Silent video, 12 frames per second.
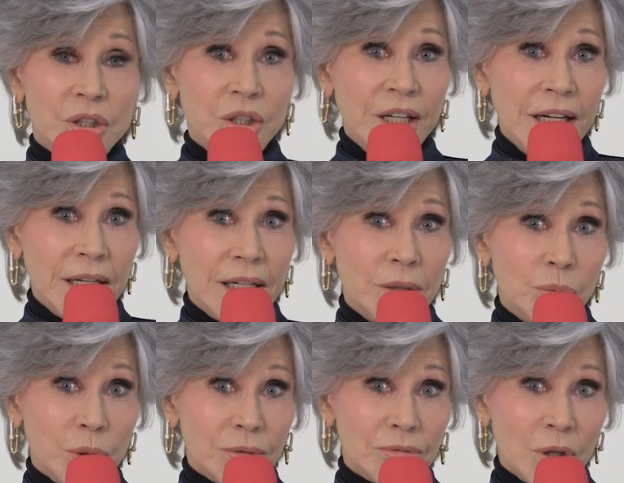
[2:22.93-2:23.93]
she
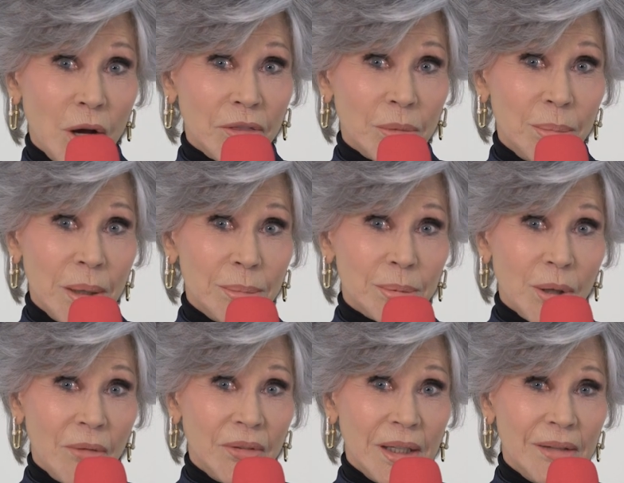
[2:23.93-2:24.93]
would have taught the people
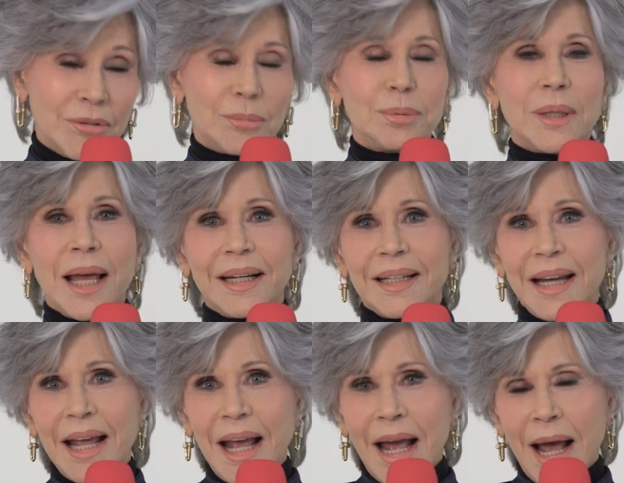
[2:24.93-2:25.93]
on the evil planet
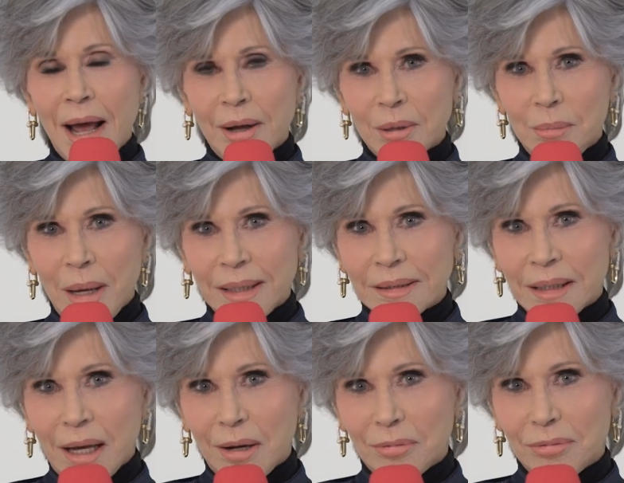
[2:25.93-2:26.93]
how to make
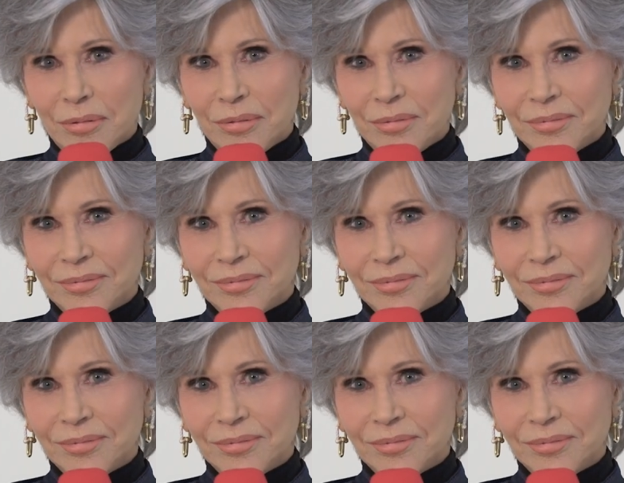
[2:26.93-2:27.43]
love,